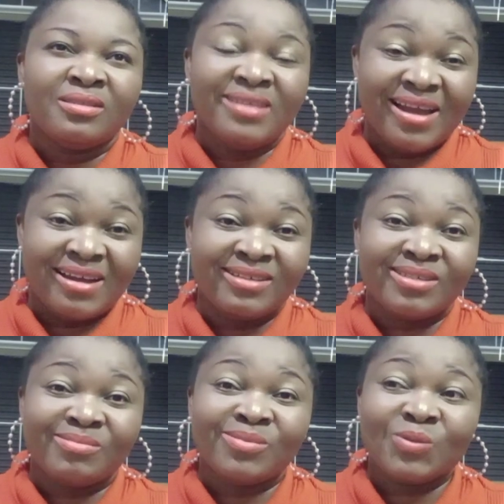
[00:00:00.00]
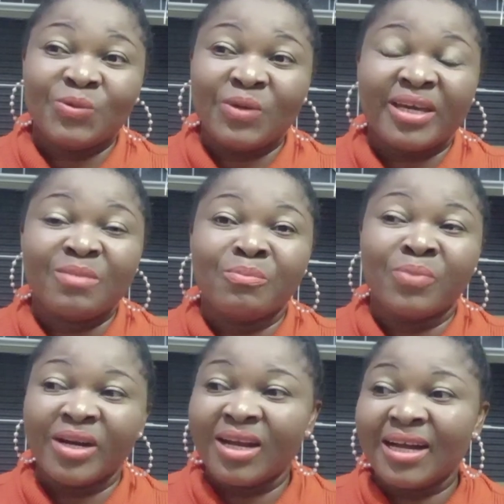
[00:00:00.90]
Yes, so you can
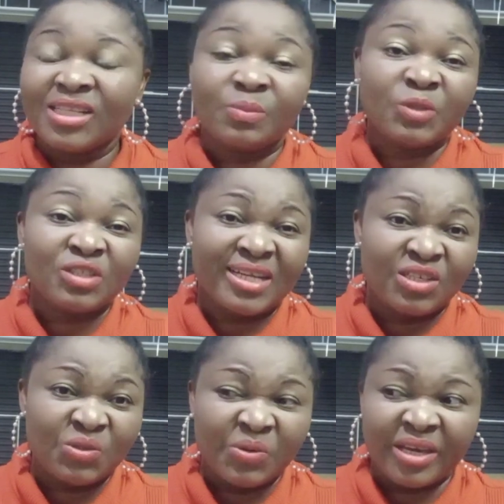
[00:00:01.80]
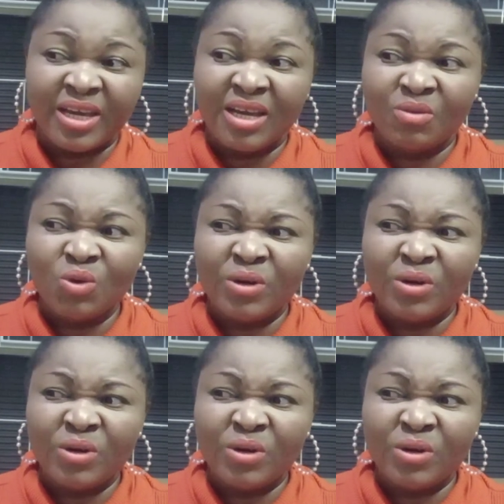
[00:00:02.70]
bring as much as you can.